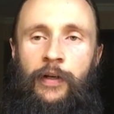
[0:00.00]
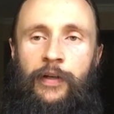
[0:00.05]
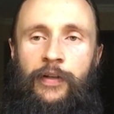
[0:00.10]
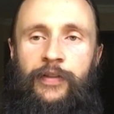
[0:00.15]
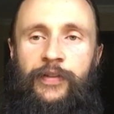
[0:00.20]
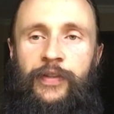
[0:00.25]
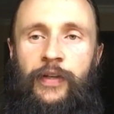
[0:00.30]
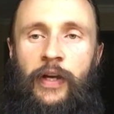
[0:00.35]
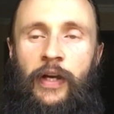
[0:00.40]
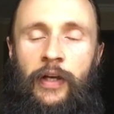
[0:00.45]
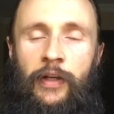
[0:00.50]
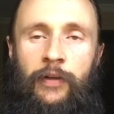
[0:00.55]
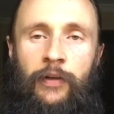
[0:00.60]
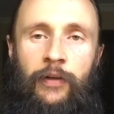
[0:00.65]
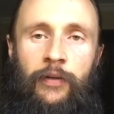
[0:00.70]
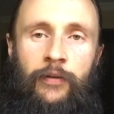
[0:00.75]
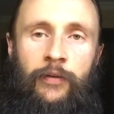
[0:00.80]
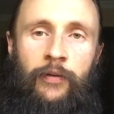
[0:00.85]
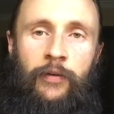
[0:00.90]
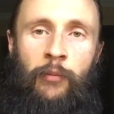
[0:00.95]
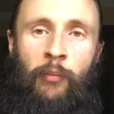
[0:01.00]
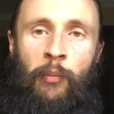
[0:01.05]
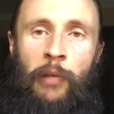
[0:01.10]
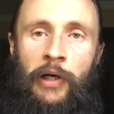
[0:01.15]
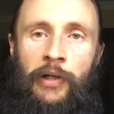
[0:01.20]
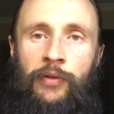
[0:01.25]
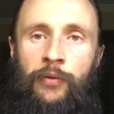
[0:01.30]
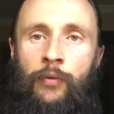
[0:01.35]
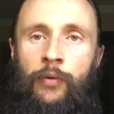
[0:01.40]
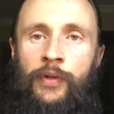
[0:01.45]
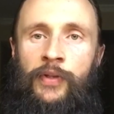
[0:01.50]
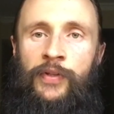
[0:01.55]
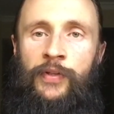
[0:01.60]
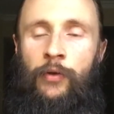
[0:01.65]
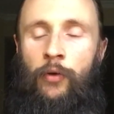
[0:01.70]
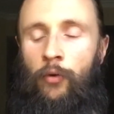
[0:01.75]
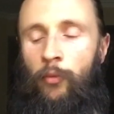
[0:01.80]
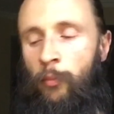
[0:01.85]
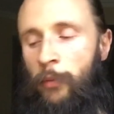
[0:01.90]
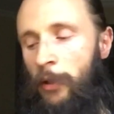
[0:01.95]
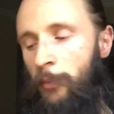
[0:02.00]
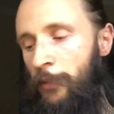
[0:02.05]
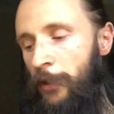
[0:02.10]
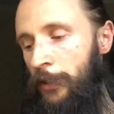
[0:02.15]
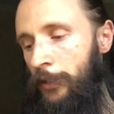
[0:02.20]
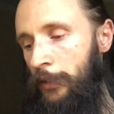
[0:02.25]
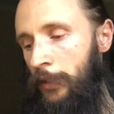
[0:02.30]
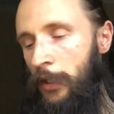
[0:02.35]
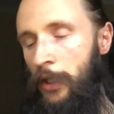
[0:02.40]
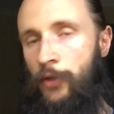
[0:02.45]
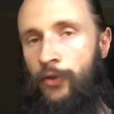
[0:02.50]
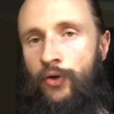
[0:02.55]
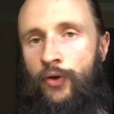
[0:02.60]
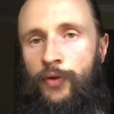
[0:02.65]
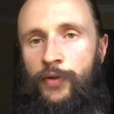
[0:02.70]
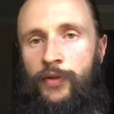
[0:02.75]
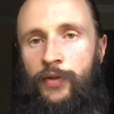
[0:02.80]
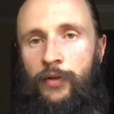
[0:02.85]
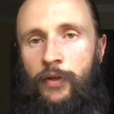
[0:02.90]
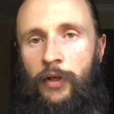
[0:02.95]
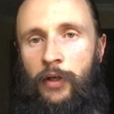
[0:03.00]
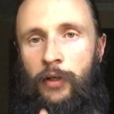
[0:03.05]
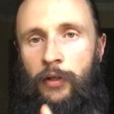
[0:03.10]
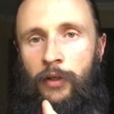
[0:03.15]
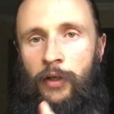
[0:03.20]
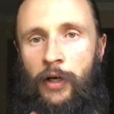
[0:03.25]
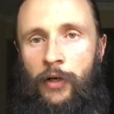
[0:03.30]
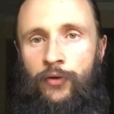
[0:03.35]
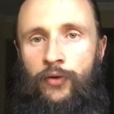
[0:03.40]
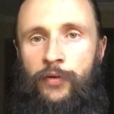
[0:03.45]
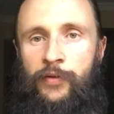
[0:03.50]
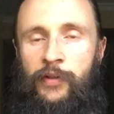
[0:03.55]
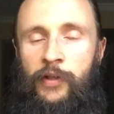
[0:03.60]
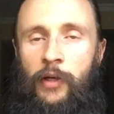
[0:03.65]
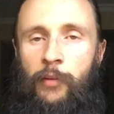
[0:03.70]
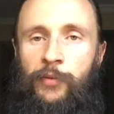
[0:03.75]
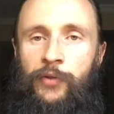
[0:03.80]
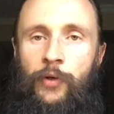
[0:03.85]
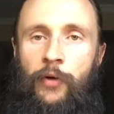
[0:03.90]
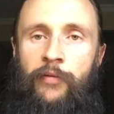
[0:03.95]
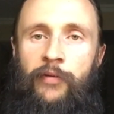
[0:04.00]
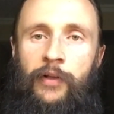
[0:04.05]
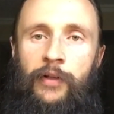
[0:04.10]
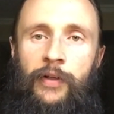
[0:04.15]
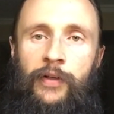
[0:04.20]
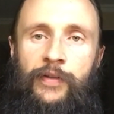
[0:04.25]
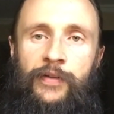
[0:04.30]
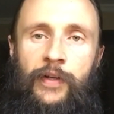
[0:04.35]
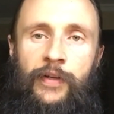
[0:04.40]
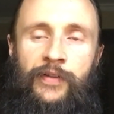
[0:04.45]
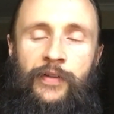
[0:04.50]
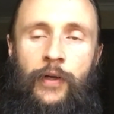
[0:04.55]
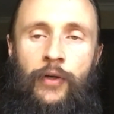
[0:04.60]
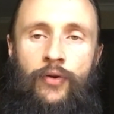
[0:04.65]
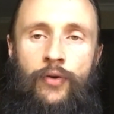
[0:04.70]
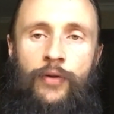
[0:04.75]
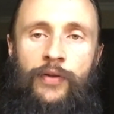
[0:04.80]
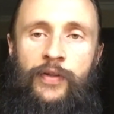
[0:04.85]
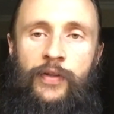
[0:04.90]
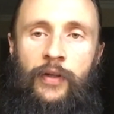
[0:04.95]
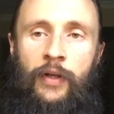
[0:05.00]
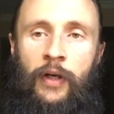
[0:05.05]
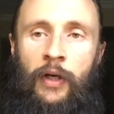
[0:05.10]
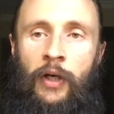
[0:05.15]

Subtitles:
say that by doing so, by being conscious and consciously observing these sensations,